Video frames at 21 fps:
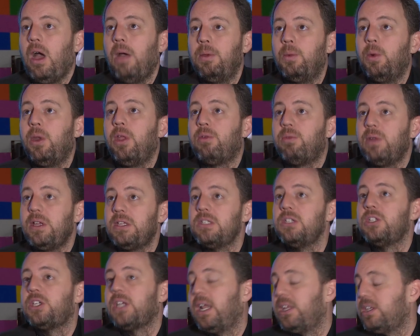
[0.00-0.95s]
I mean, one of the
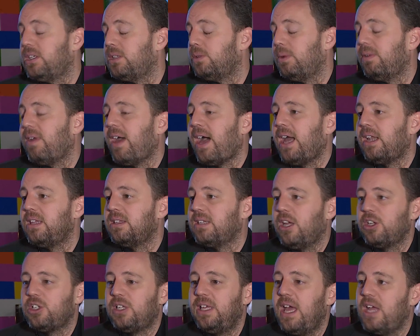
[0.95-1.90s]
recent challenges we've had is
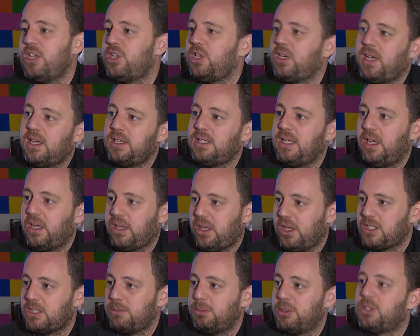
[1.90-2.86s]
actually educating our
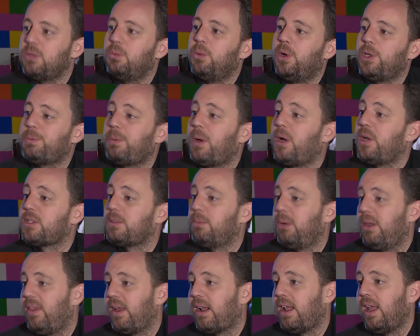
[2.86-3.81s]
customers on what's
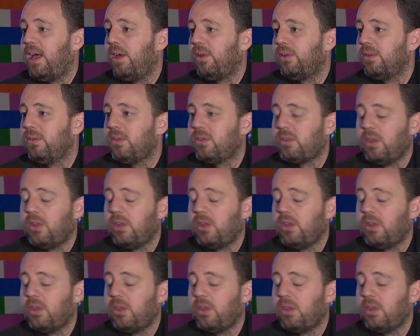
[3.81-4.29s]
possible in the cloud.